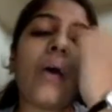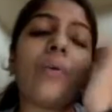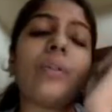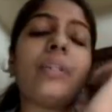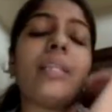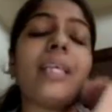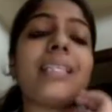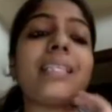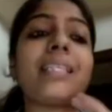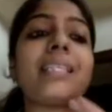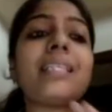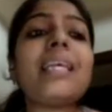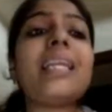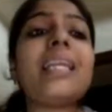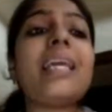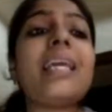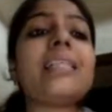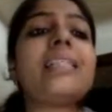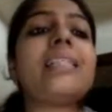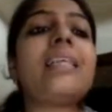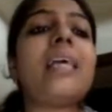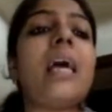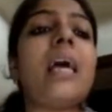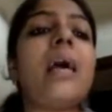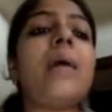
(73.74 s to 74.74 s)
Now, this
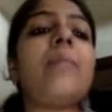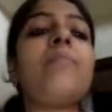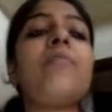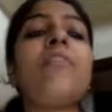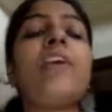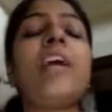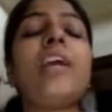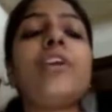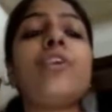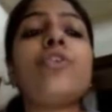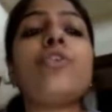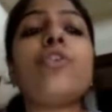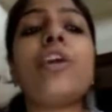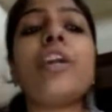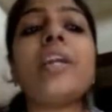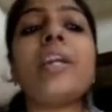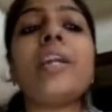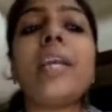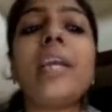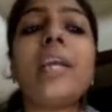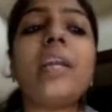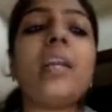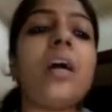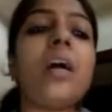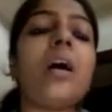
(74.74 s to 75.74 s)
is an exam where you
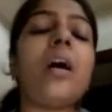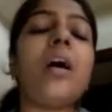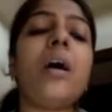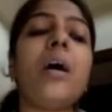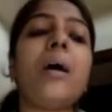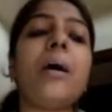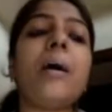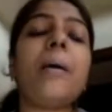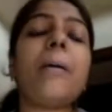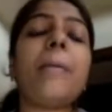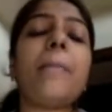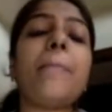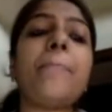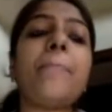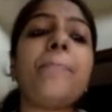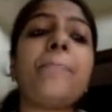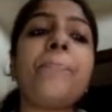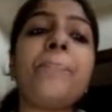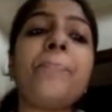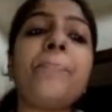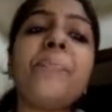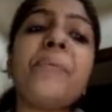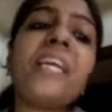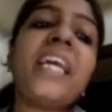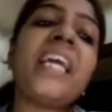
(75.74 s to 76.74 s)
don't need a
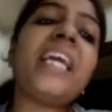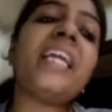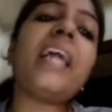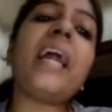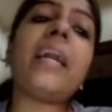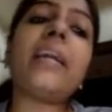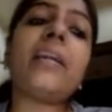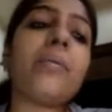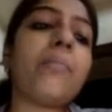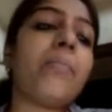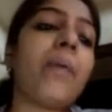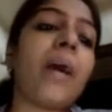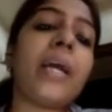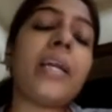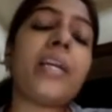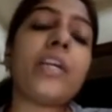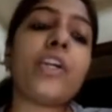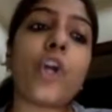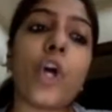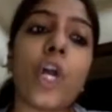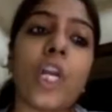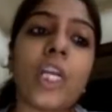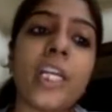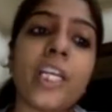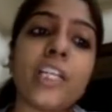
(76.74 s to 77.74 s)

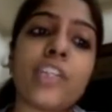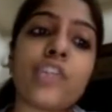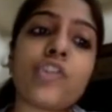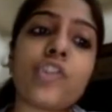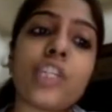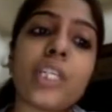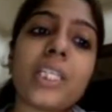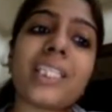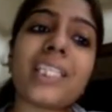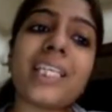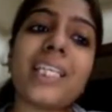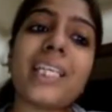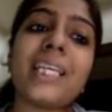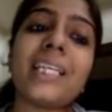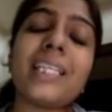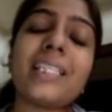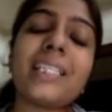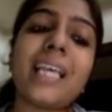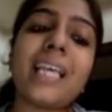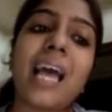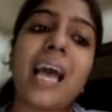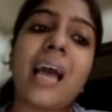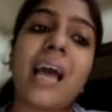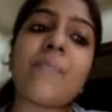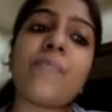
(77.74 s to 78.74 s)
predetermined knowledge. It's
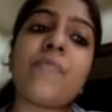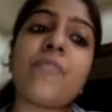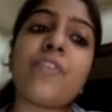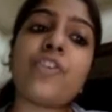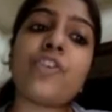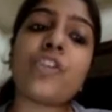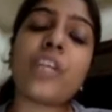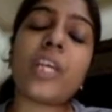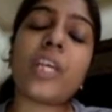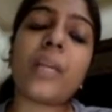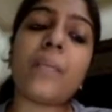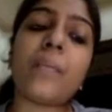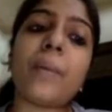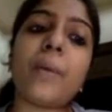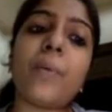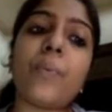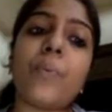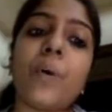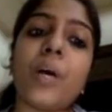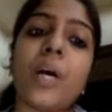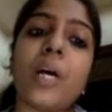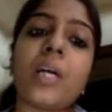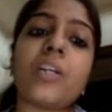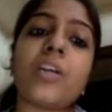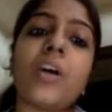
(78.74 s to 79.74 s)
an exam which
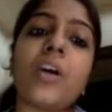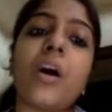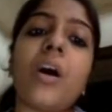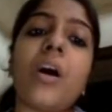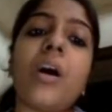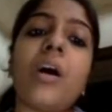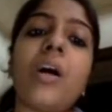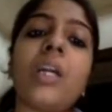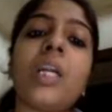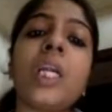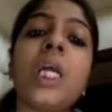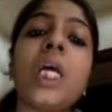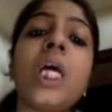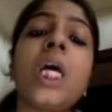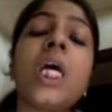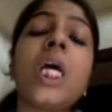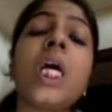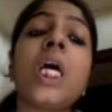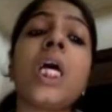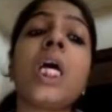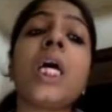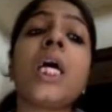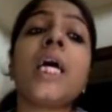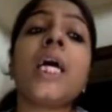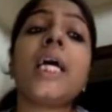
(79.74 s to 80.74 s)
can be worked on.
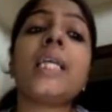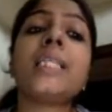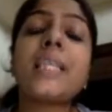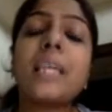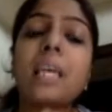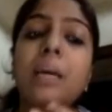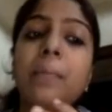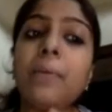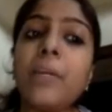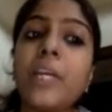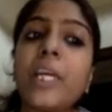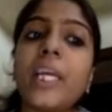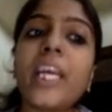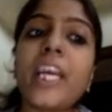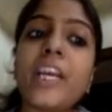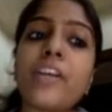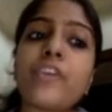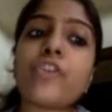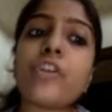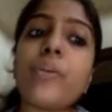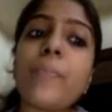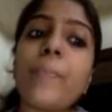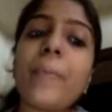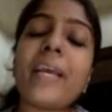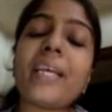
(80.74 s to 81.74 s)
It's a
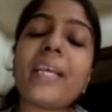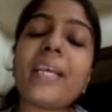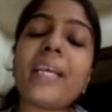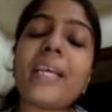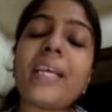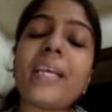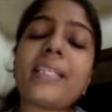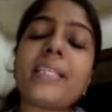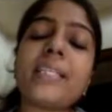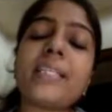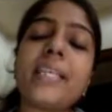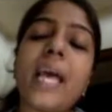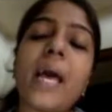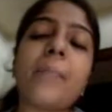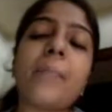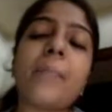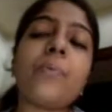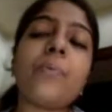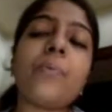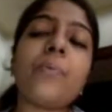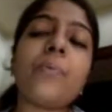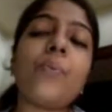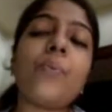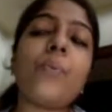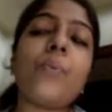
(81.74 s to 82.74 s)
communication-based
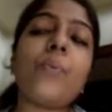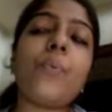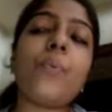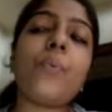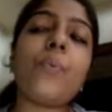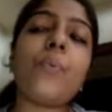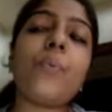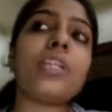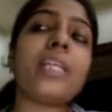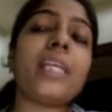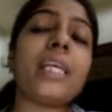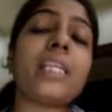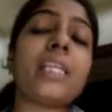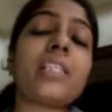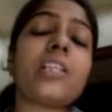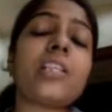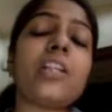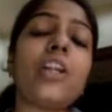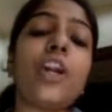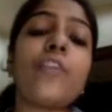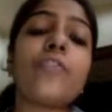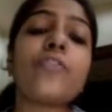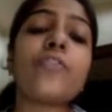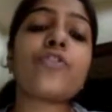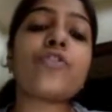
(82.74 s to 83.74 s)
exam
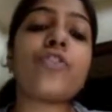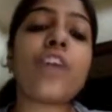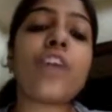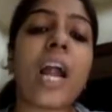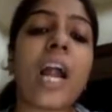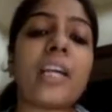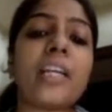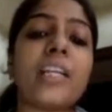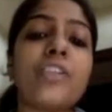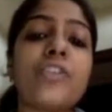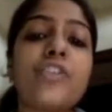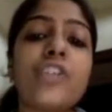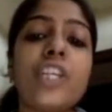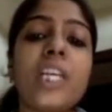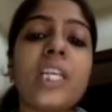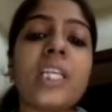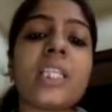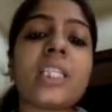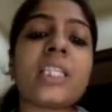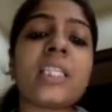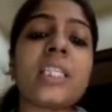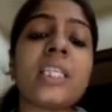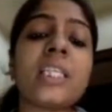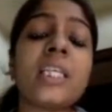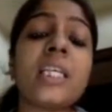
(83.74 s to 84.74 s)
which needs a lot of
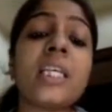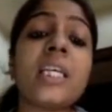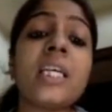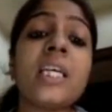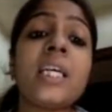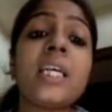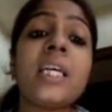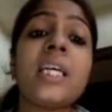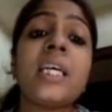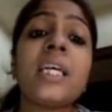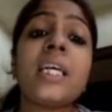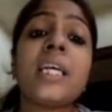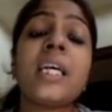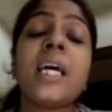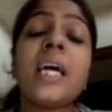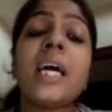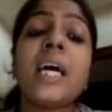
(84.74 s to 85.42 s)
strategies,